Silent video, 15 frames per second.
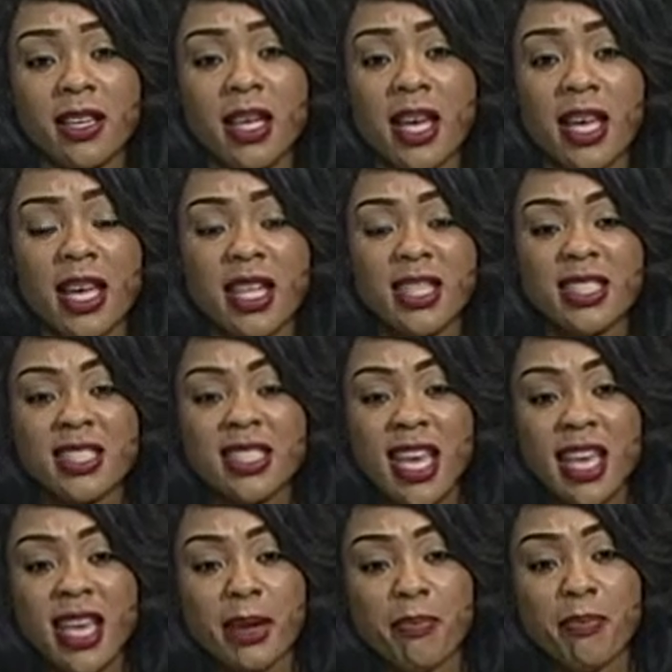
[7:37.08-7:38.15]
can
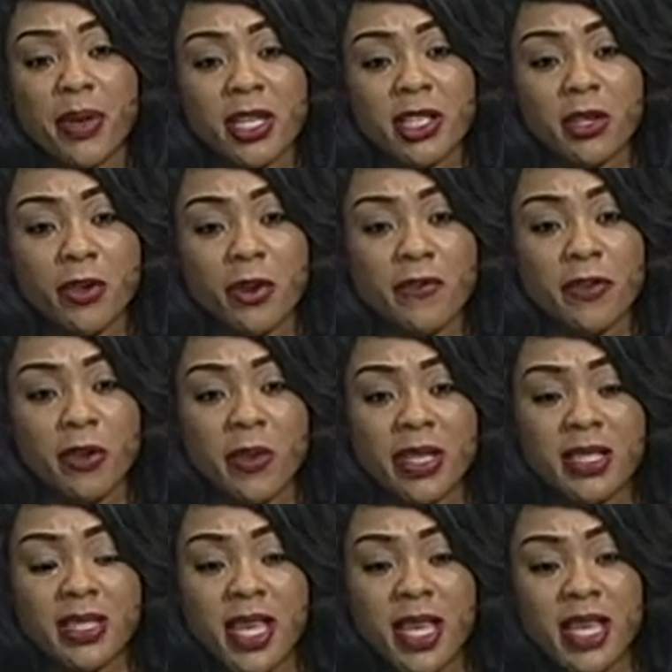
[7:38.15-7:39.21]
take a picture of you
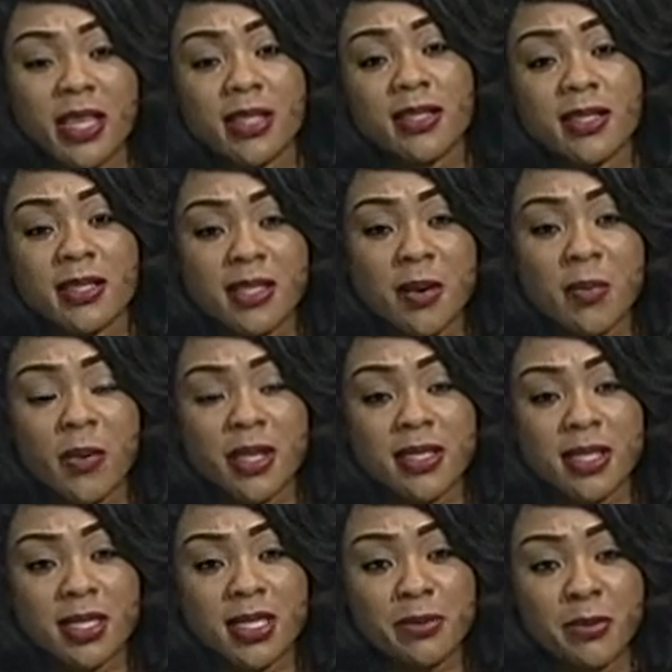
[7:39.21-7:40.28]
and take it to someone
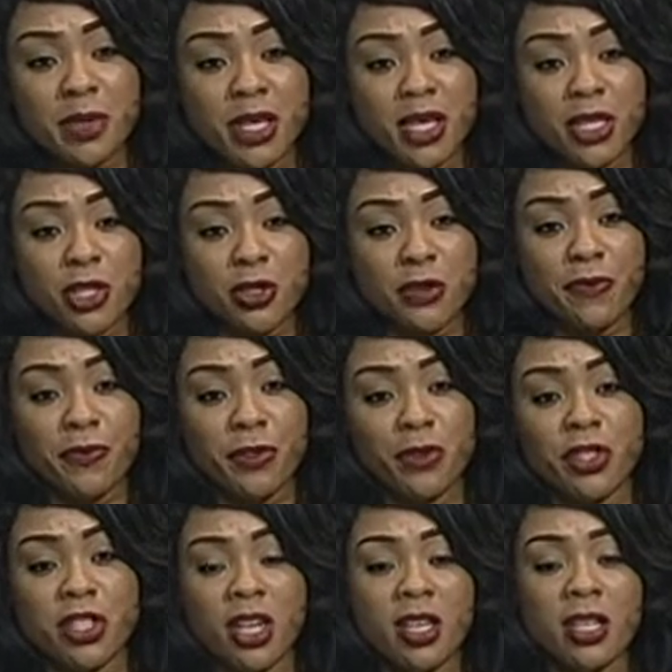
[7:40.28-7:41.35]
to diminish your
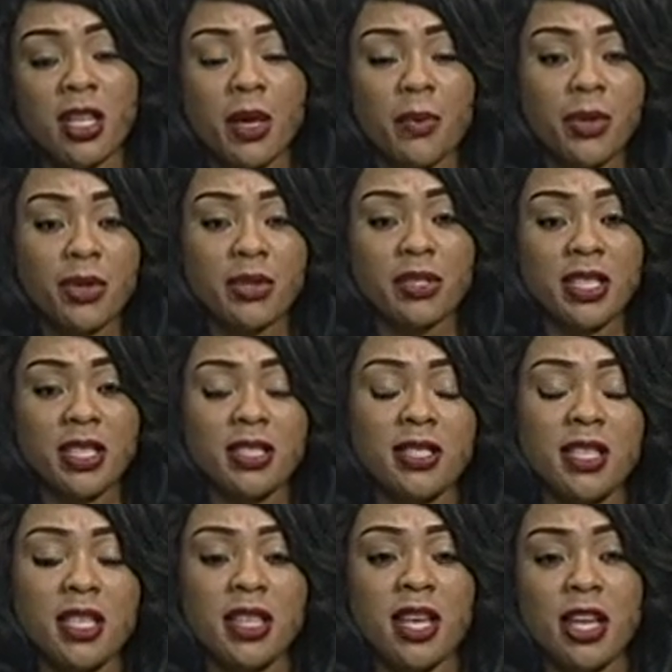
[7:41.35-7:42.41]
future because they
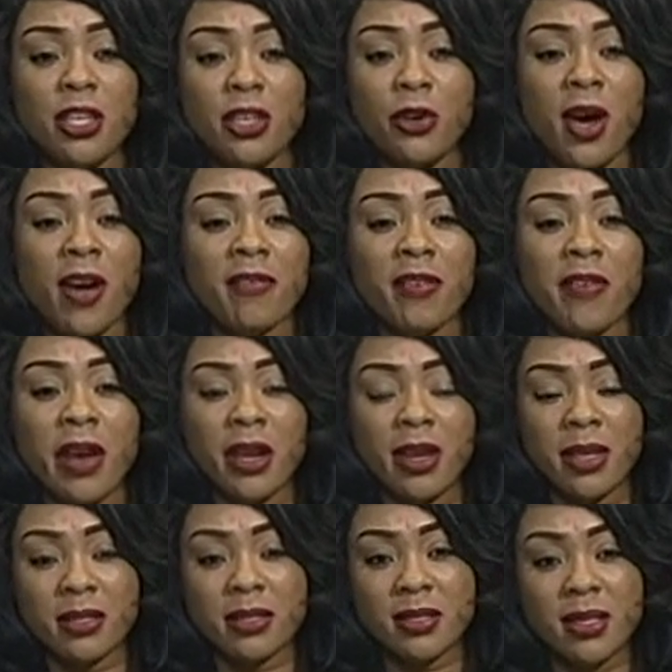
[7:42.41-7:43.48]
see that you have
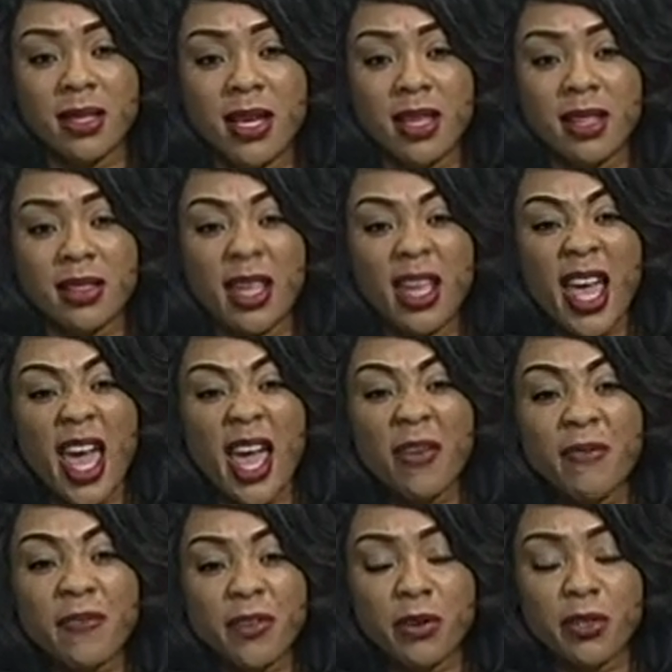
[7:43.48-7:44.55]
greatness. The
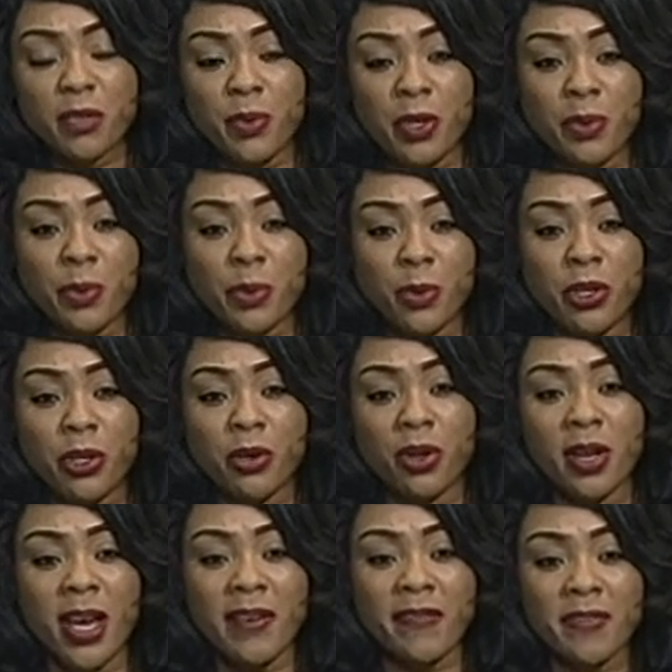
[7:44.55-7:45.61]
envious people in your
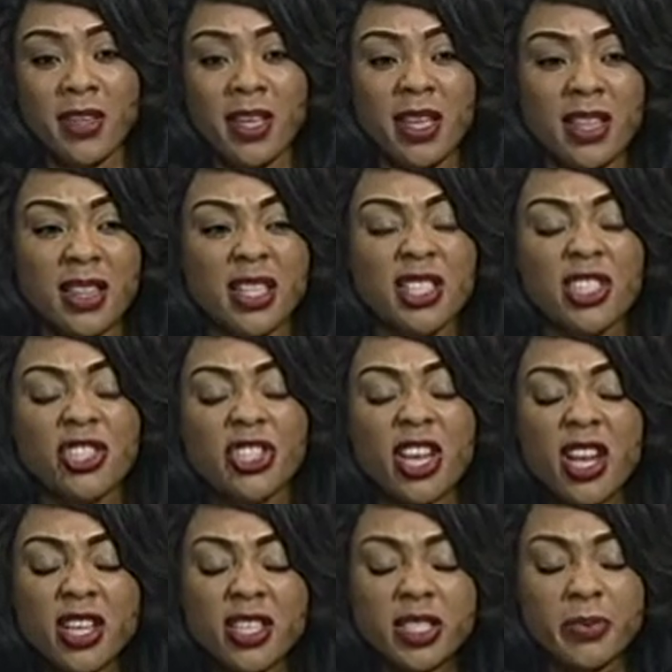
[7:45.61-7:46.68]
life, the
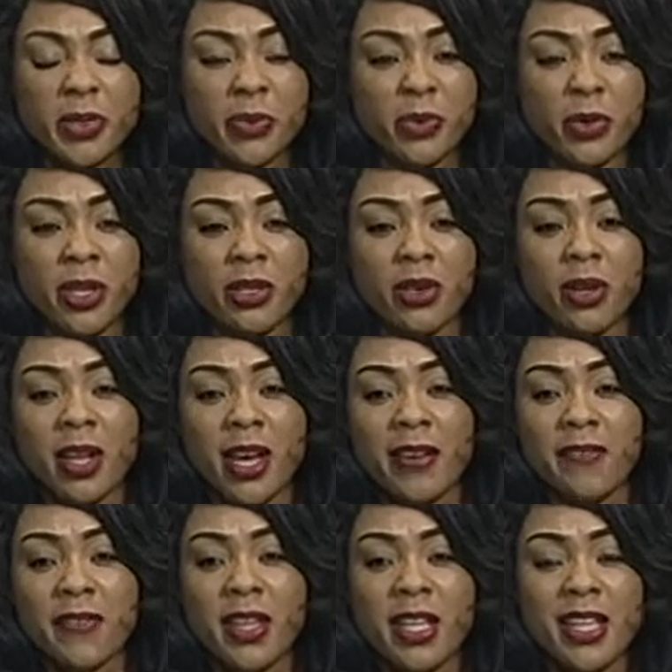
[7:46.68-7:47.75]
jealous people in your life,
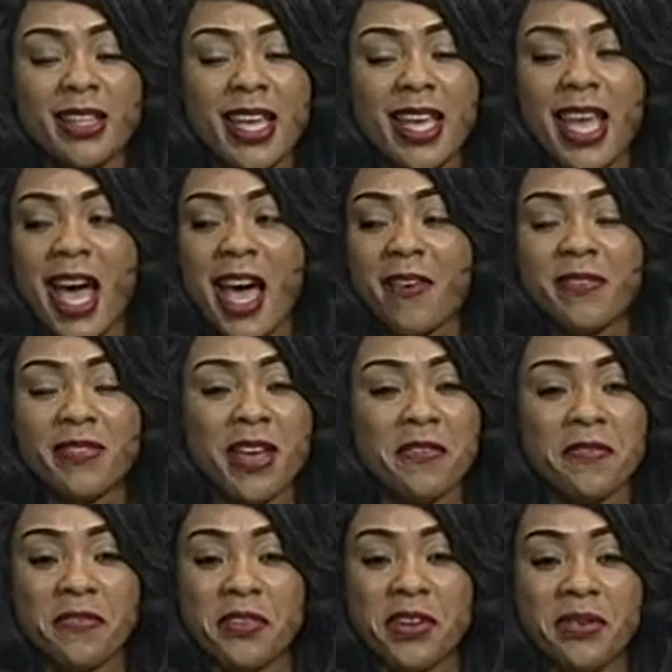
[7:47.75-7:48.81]
they have
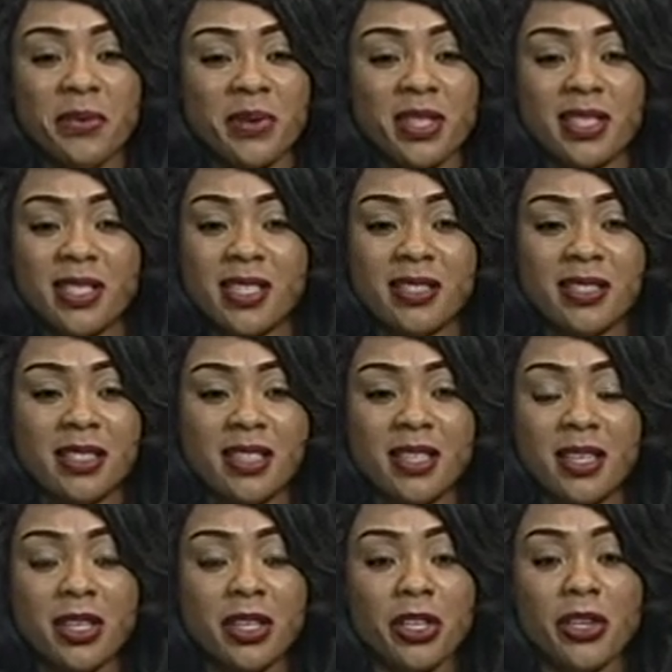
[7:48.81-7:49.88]
that for a reason,
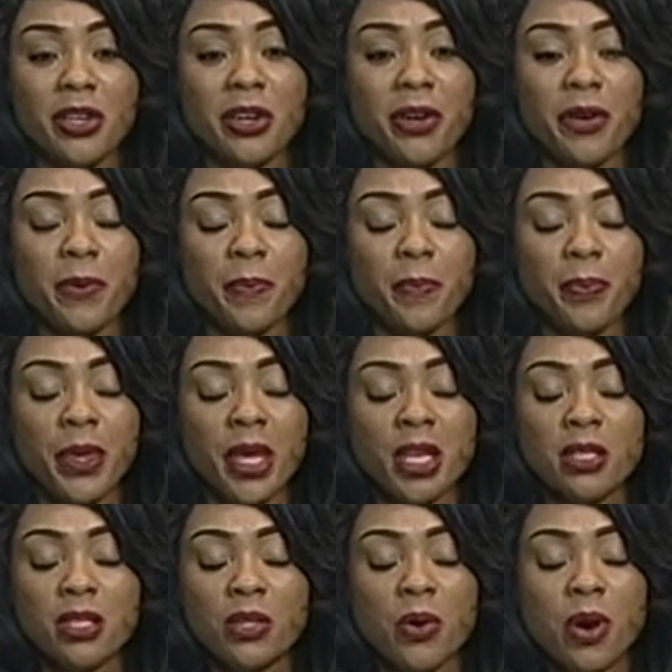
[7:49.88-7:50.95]
you know.
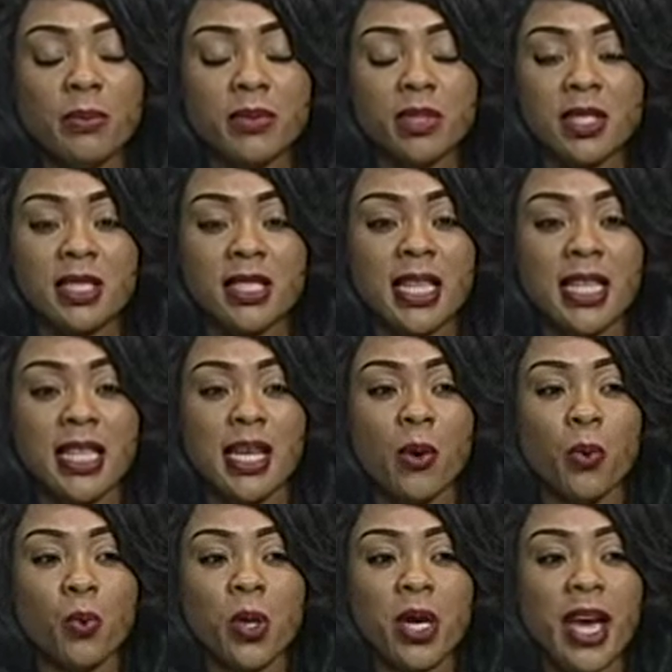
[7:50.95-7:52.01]
So I'm just saying that
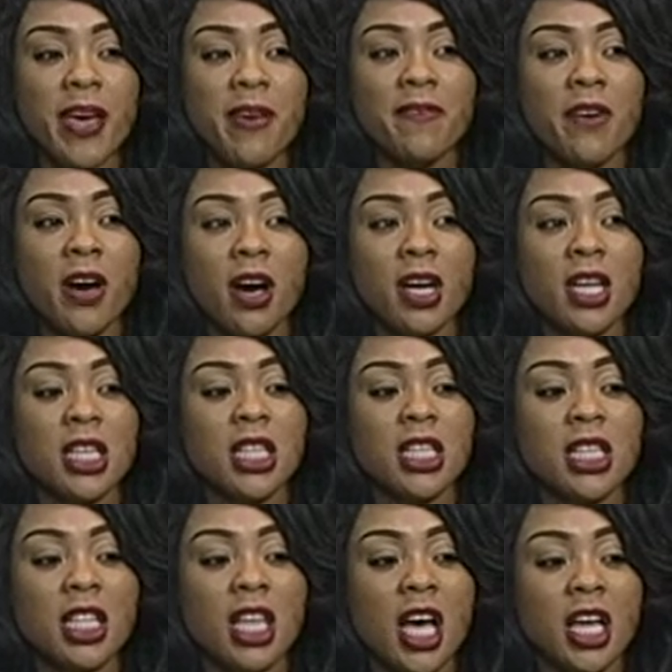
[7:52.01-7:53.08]
whatever
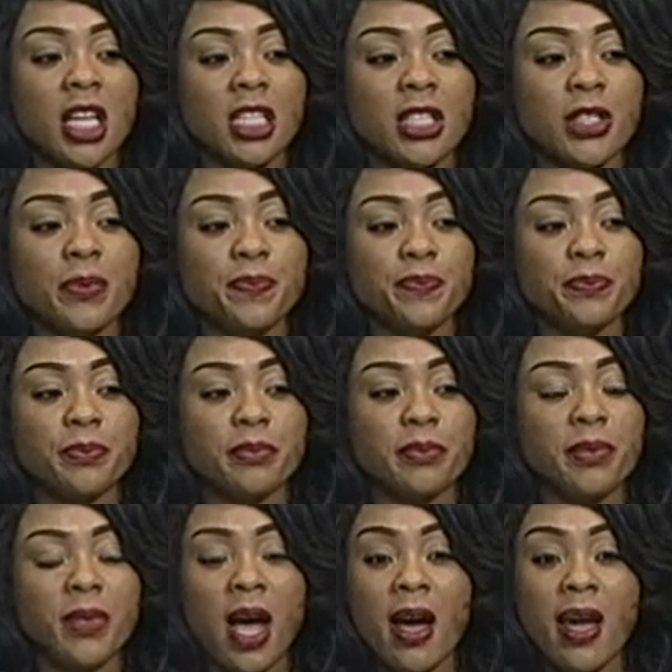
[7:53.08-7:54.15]
that
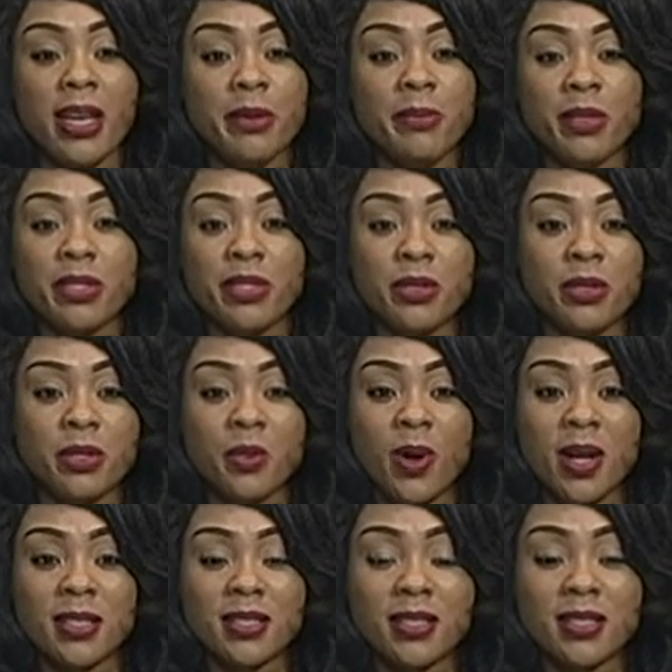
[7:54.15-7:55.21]
our enemies do to
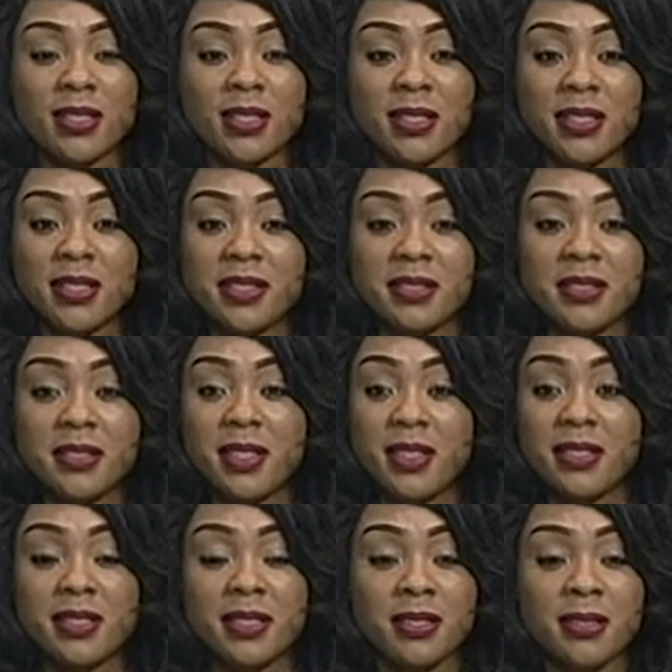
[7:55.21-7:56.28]
us,
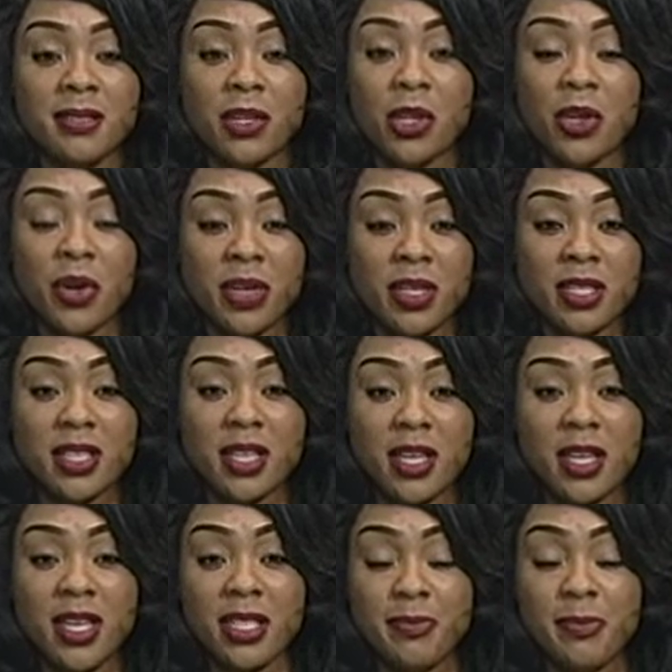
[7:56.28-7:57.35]
listen, God
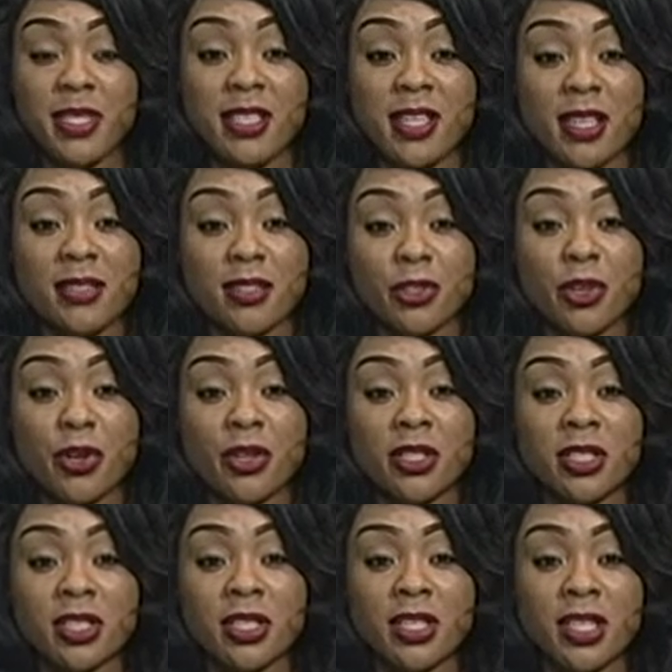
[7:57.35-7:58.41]
is being done to
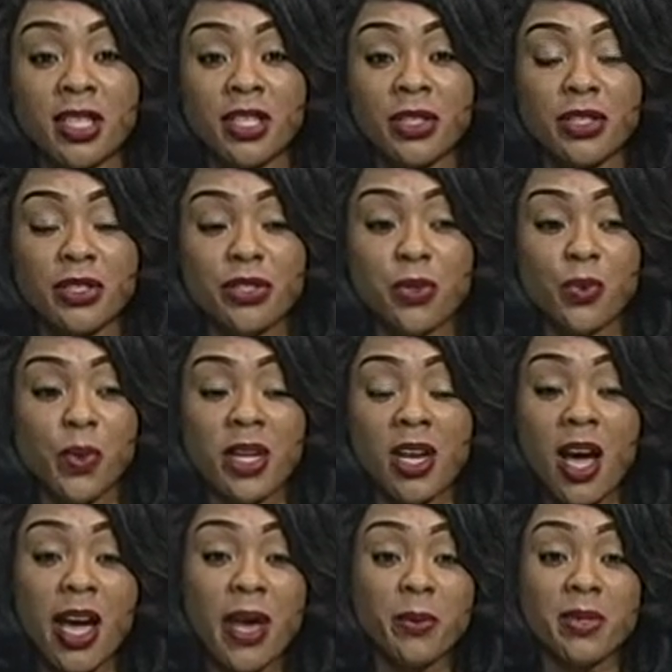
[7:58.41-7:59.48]
God. So when
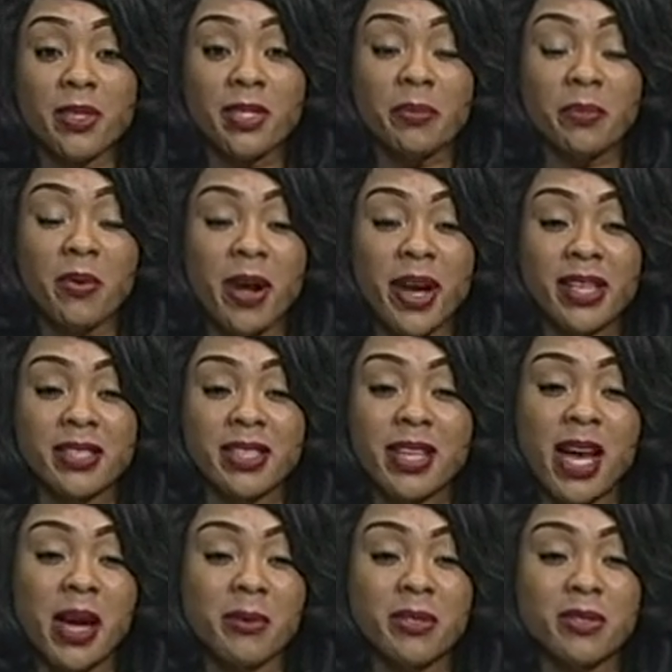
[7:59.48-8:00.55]
I was surprised and
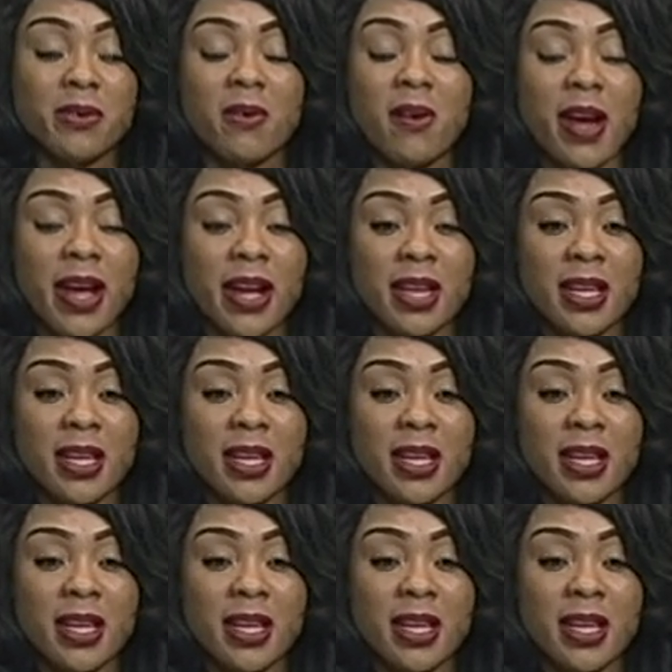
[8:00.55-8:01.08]
I was crying